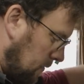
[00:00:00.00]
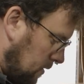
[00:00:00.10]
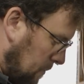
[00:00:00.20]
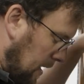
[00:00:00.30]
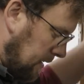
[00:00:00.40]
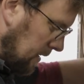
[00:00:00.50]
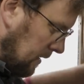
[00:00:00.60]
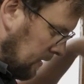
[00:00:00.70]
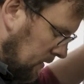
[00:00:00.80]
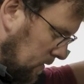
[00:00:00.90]
off the bat,
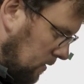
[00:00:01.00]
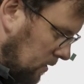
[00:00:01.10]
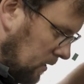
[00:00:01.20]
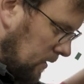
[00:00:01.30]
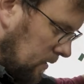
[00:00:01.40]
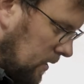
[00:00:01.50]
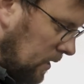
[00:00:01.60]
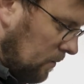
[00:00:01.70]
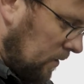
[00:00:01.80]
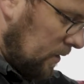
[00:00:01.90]
so that you can
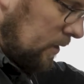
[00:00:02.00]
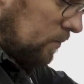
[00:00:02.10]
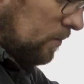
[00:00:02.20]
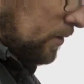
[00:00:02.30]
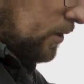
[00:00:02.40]
see what it is we're